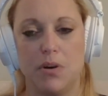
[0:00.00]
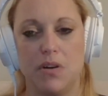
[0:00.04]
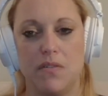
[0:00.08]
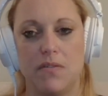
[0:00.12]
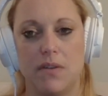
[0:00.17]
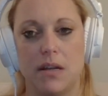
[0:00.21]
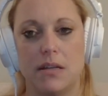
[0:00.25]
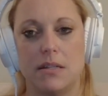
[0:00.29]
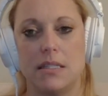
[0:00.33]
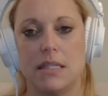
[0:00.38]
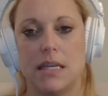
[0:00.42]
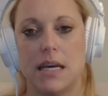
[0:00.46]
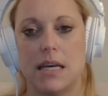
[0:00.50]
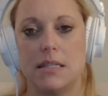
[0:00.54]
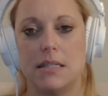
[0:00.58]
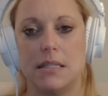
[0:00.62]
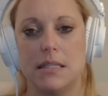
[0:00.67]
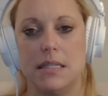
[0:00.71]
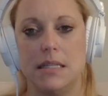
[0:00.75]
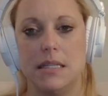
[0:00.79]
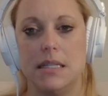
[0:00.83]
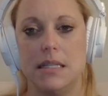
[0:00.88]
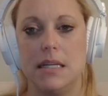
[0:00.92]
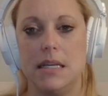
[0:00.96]
prevent
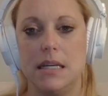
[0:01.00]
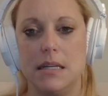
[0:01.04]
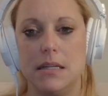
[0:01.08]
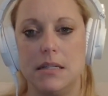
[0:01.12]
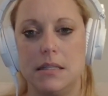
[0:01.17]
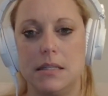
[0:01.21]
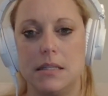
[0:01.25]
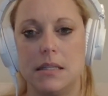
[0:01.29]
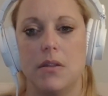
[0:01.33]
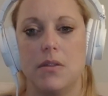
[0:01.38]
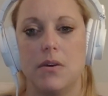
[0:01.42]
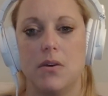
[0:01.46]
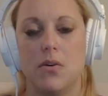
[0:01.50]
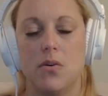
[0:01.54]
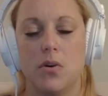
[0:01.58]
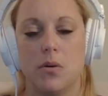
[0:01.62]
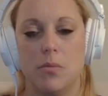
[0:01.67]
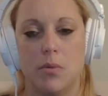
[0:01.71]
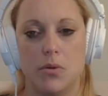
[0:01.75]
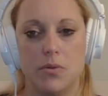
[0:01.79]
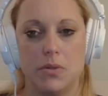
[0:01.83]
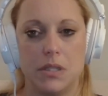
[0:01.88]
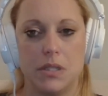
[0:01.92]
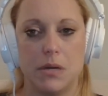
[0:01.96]
STDs. The
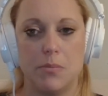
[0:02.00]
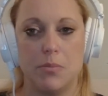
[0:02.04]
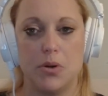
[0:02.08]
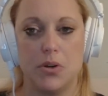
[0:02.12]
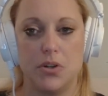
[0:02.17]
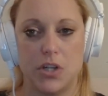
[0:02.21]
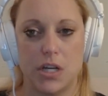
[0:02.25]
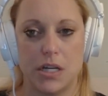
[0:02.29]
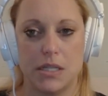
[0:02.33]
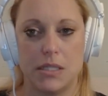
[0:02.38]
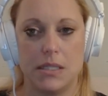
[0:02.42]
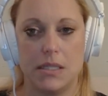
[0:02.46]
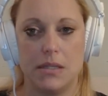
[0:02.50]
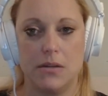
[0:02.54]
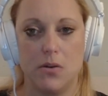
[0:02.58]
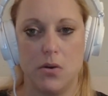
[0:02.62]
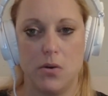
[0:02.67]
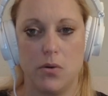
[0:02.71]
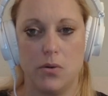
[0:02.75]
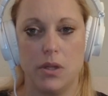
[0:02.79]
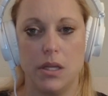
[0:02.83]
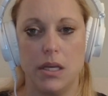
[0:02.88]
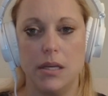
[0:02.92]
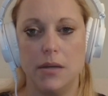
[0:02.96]
hormones are progestin
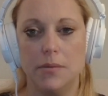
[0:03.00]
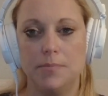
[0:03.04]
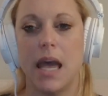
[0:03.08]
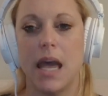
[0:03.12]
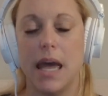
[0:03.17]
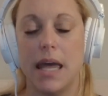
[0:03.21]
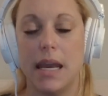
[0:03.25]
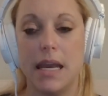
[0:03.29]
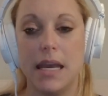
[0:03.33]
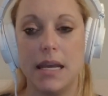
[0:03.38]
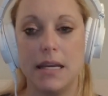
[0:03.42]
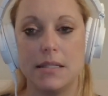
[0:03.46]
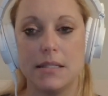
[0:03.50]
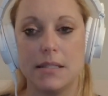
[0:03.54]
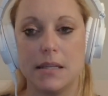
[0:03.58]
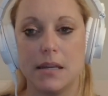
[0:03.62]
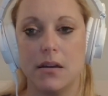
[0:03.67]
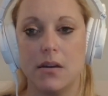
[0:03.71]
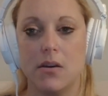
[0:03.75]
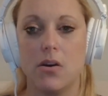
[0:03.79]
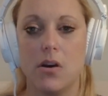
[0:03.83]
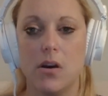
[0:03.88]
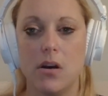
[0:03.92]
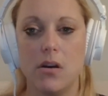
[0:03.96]
only. Headaches
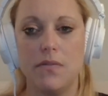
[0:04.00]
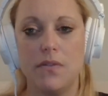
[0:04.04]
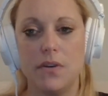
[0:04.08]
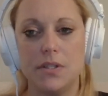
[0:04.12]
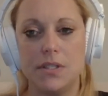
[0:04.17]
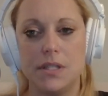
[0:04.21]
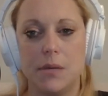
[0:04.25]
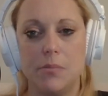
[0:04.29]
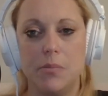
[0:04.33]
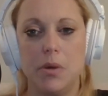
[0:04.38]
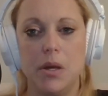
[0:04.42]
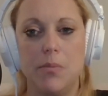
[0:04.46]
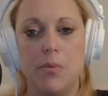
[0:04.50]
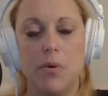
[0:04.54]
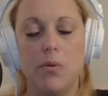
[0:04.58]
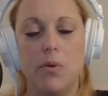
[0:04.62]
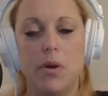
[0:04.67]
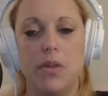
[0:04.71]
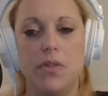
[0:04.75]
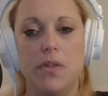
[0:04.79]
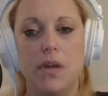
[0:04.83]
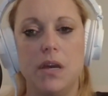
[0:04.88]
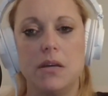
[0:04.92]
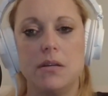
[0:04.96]
can occur for some people
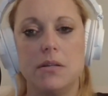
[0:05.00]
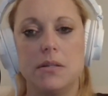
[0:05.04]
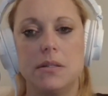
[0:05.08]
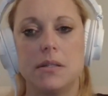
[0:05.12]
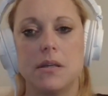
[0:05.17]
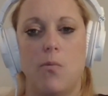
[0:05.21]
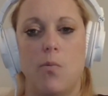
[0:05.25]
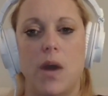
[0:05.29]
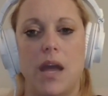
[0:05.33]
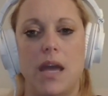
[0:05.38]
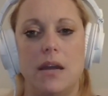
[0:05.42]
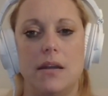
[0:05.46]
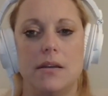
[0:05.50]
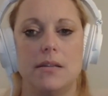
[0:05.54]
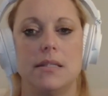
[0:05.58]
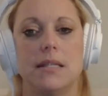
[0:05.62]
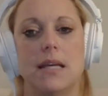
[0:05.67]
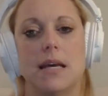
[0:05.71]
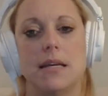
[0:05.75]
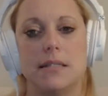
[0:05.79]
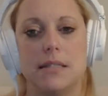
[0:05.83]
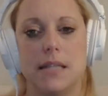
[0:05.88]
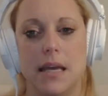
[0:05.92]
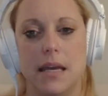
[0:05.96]
with these. Weight is
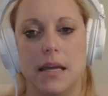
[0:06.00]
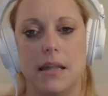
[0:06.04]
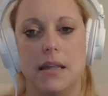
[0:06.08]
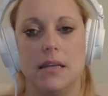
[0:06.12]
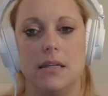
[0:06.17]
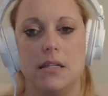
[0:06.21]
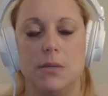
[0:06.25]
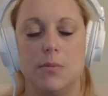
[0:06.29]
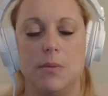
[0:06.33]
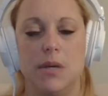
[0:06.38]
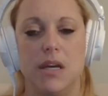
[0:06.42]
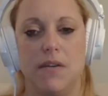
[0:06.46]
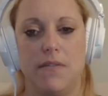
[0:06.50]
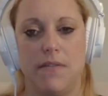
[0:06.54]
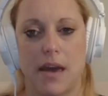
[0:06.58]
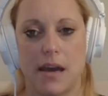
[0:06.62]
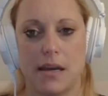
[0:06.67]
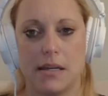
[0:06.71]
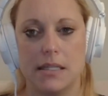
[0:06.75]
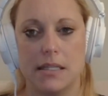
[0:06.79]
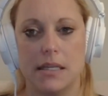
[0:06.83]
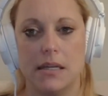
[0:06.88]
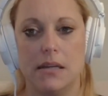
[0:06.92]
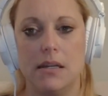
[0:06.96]
less likely to be
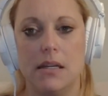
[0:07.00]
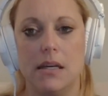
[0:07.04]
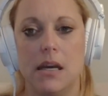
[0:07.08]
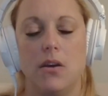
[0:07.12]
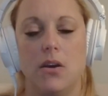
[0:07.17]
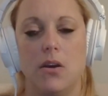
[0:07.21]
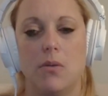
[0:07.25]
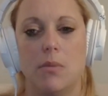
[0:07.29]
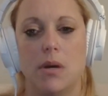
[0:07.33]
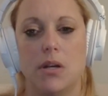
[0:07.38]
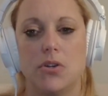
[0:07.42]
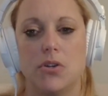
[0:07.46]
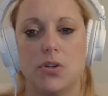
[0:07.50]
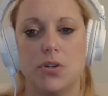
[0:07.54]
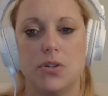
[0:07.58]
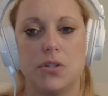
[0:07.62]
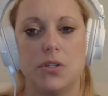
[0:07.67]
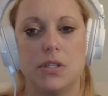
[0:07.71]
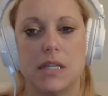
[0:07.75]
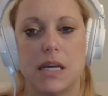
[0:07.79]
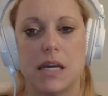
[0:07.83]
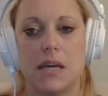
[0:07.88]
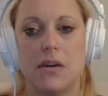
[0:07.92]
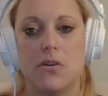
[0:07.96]
affected. Your menstrual
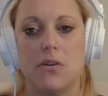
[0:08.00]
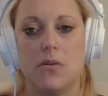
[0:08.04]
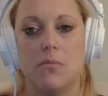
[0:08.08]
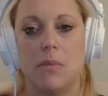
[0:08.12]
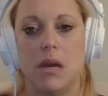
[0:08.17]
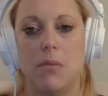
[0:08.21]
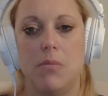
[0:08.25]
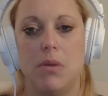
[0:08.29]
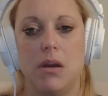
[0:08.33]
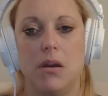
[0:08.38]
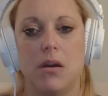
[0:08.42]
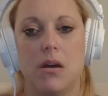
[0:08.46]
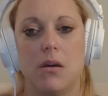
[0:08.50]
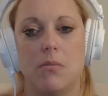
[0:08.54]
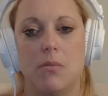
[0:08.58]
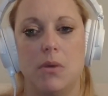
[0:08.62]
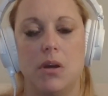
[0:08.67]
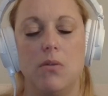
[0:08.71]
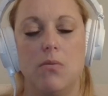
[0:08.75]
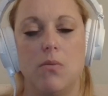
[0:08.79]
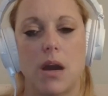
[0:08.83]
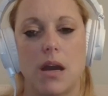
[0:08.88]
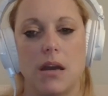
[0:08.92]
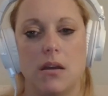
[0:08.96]
cycle may become
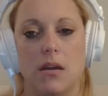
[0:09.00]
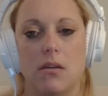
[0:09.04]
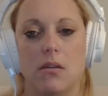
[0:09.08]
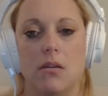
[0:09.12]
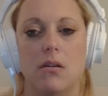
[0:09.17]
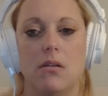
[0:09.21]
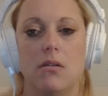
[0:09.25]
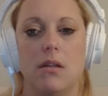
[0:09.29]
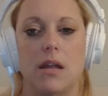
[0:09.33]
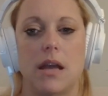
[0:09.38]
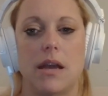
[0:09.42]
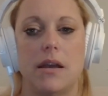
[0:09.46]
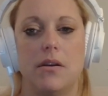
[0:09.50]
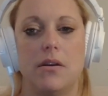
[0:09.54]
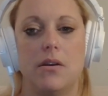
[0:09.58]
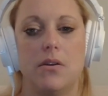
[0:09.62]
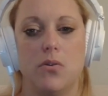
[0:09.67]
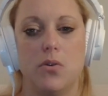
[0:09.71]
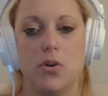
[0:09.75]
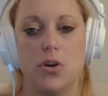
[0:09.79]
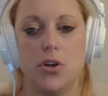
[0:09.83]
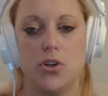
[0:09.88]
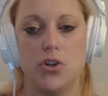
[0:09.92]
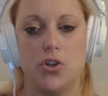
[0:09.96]
irregular, lighter,
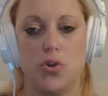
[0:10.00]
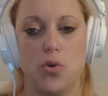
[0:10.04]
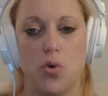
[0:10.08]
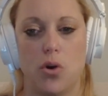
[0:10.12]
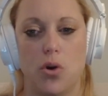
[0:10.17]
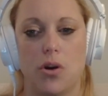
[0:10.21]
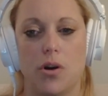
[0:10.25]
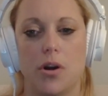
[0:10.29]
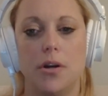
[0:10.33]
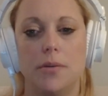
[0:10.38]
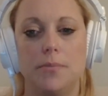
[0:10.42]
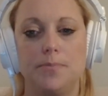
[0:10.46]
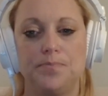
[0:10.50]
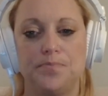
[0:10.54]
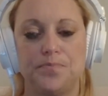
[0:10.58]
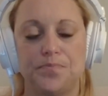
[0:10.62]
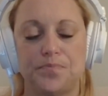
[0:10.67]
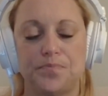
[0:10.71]
or shorter.